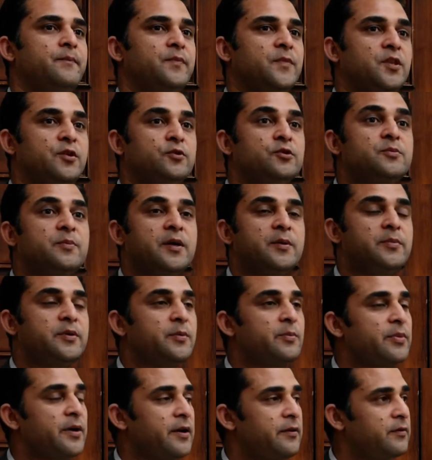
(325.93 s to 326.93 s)
newspaper,
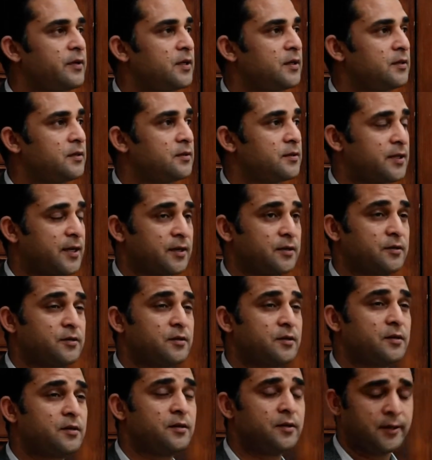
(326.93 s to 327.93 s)
private
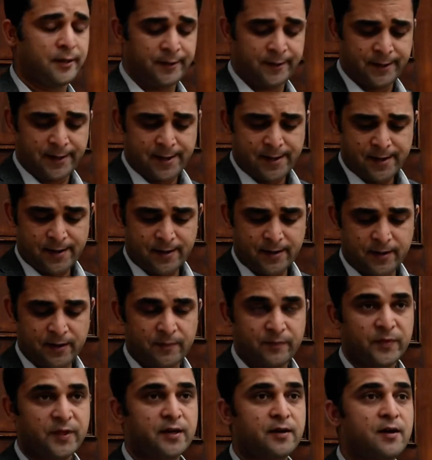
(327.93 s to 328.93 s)
sector.
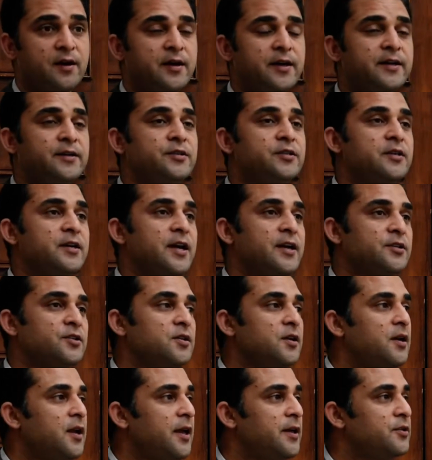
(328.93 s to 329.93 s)
There are
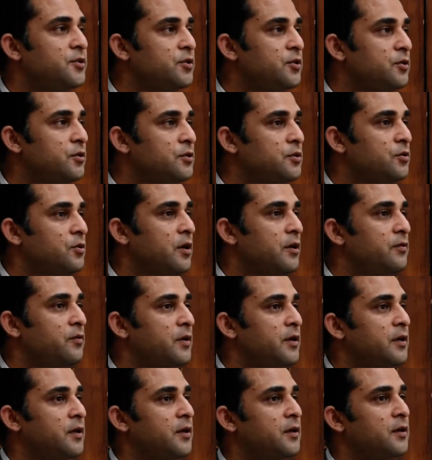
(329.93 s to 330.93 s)
international NGOs who are
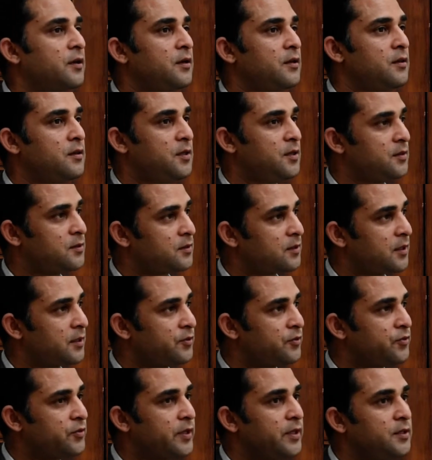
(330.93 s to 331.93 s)
working in these
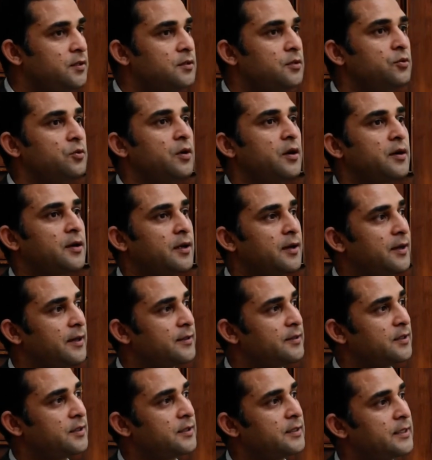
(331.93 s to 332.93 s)
countries who are
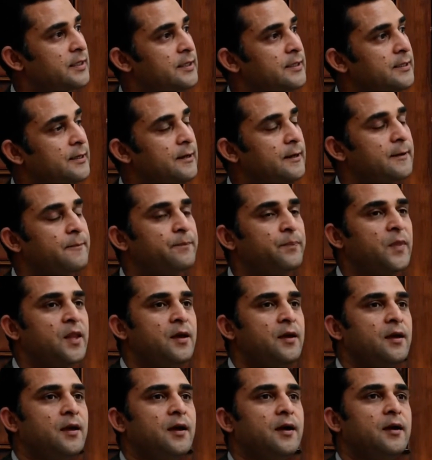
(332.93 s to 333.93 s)
collecting data.
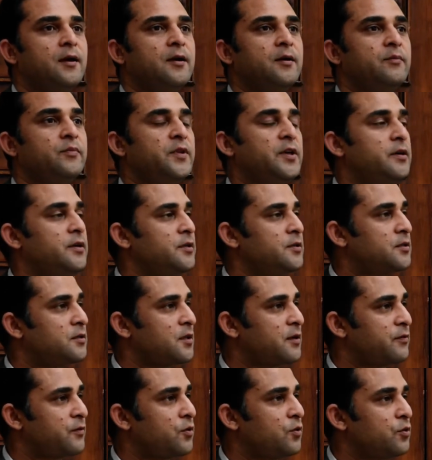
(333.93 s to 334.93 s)
There is,
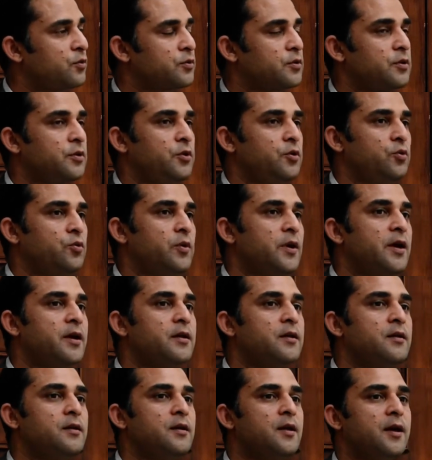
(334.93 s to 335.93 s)
of course,
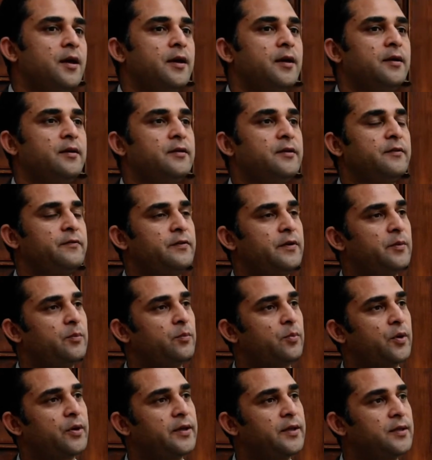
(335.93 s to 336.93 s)
UN and different
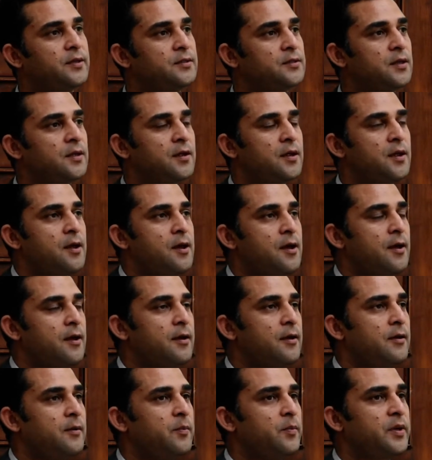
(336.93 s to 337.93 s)
bodies.
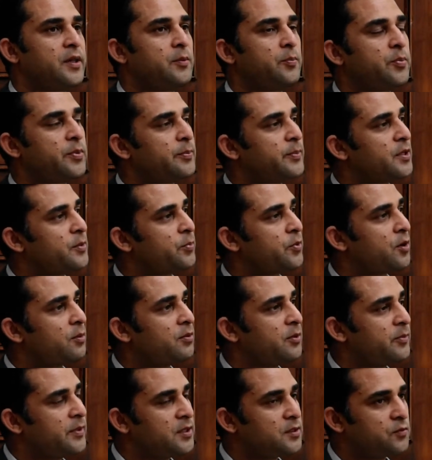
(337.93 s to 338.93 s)
But the
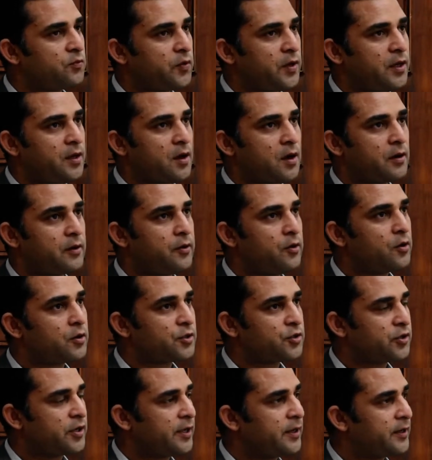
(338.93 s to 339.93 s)
problem is we are not
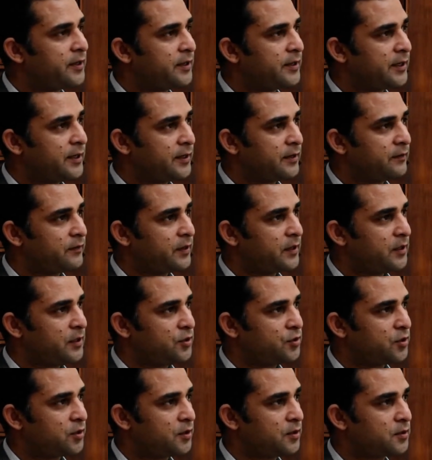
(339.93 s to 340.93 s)
sharing data with
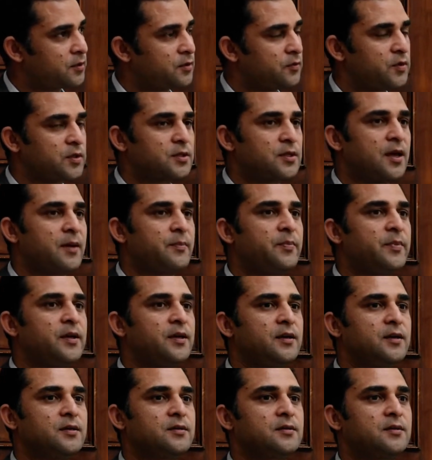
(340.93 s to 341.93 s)
each other. So what's happening
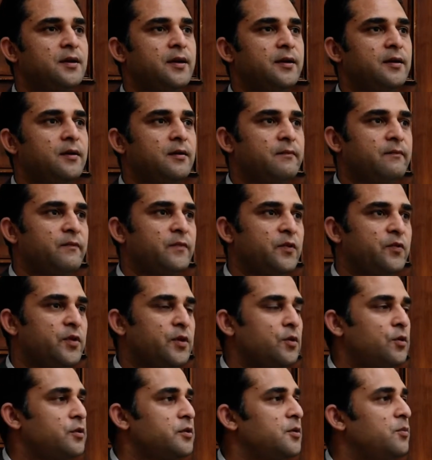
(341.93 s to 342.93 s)
is we're
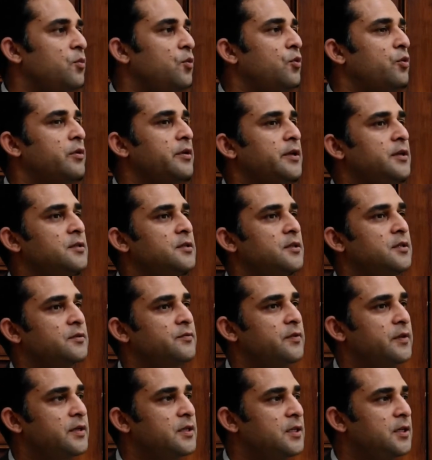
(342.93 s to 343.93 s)
causing more research
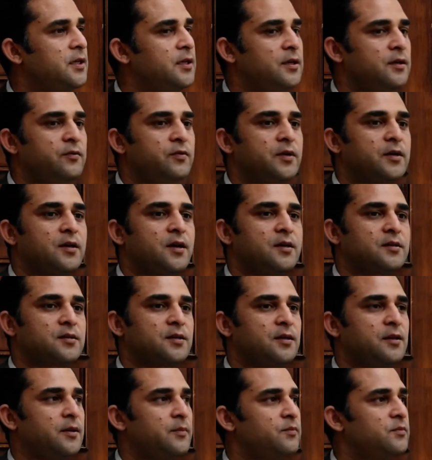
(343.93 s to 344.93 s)
fatigue. We're
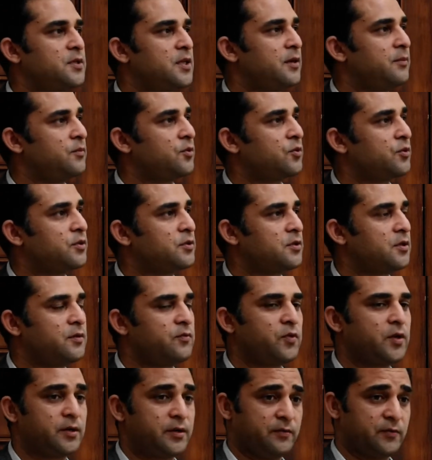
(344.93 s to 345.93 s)
asking them the same question.
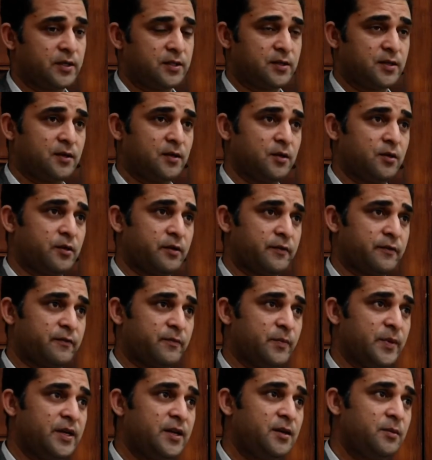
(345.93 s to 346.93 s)
We are investing a lot of
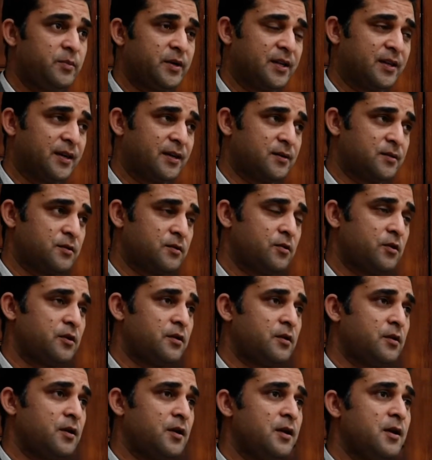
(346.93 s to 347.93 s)
money, but that is
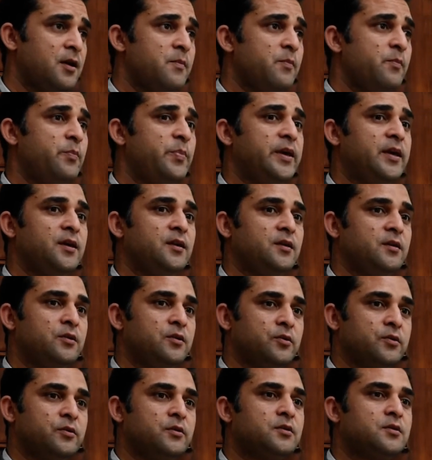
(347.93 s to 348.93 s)
not being
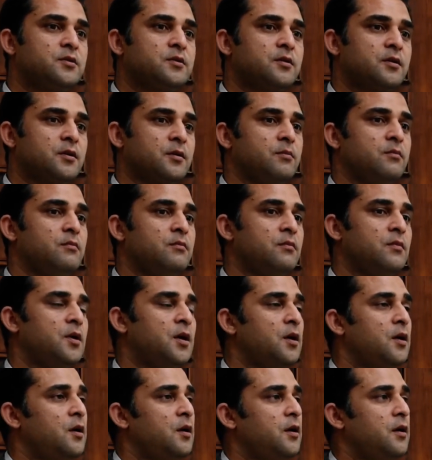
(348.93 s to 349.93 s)
used to come
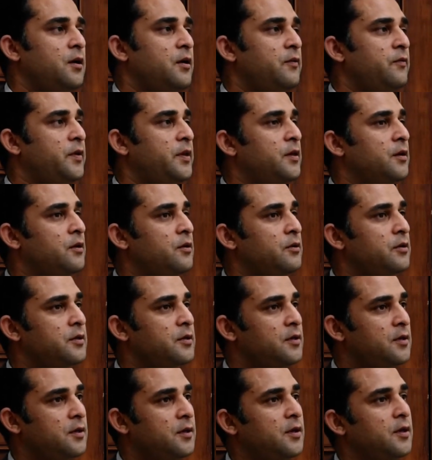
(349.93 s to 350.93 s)
with a
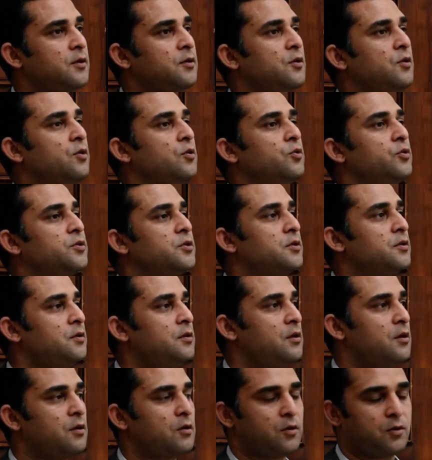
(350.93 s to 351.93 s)
good
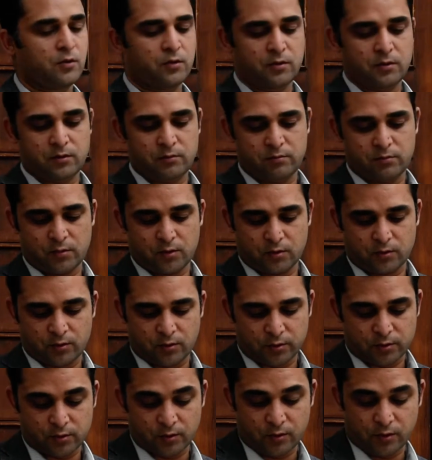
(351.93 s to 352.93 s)
conclusion or
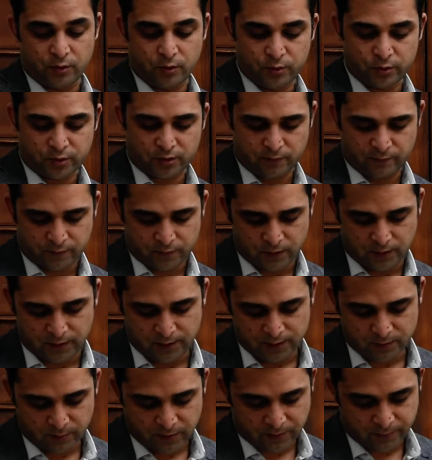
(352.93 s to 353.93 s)
solution for
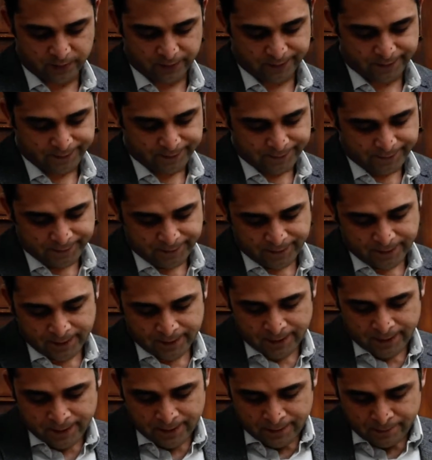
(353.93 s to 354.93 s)
these people.
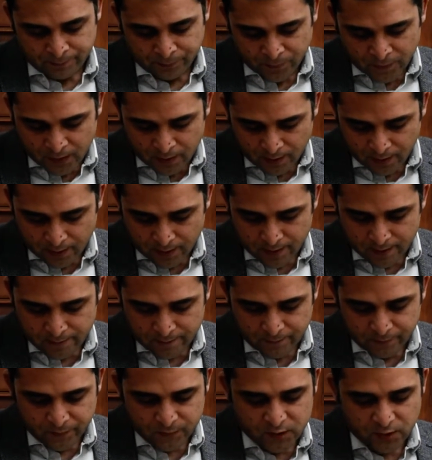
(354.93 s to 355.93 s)

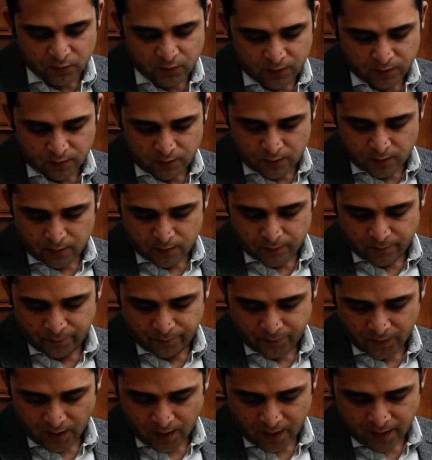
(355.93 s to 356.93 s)
So what
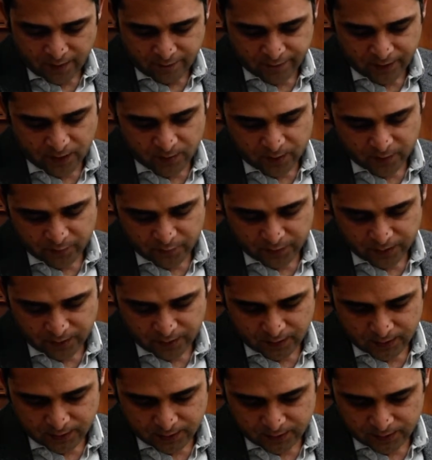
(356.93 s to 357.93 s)
I have come up
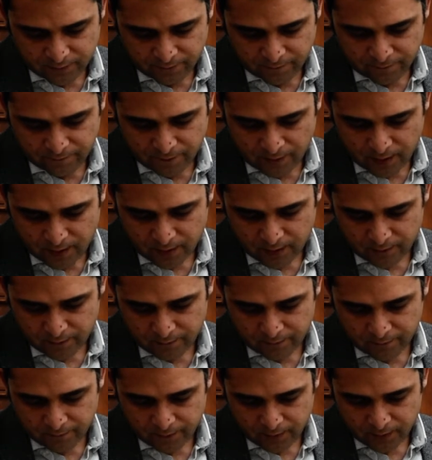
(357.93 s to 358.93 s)
with is
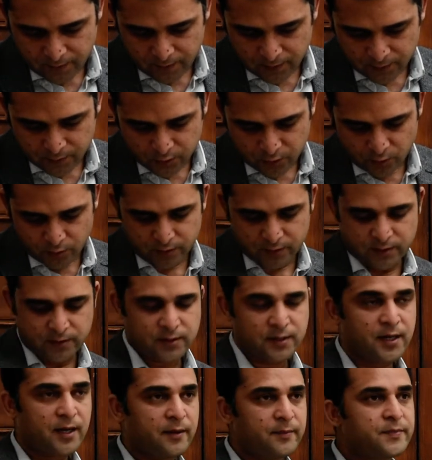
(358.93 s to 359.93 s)
5 short
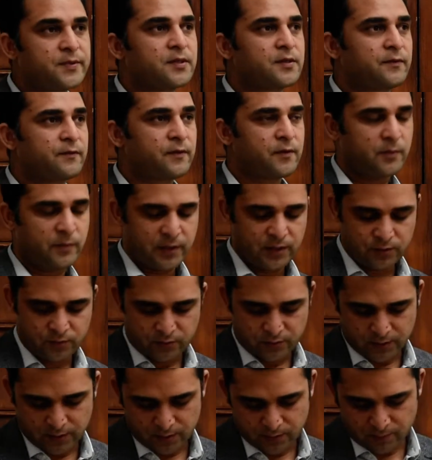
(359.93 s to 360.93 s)
steps for
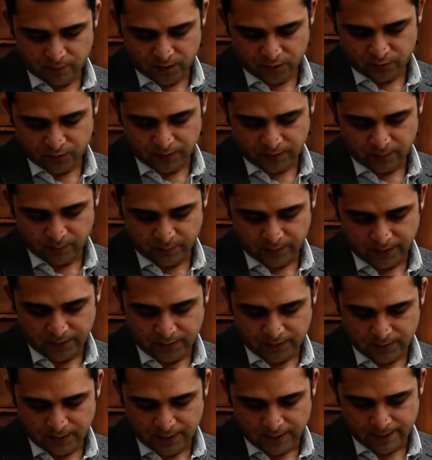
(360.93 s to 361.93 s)
measuring
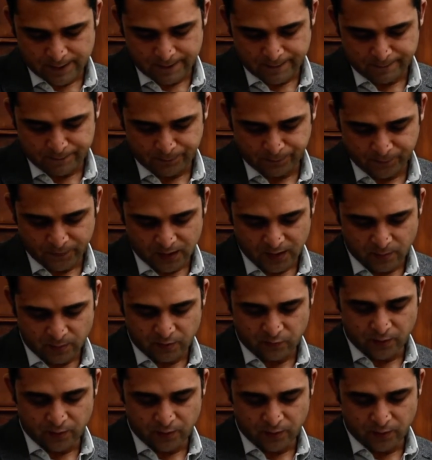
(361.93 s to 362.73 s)
peace. Number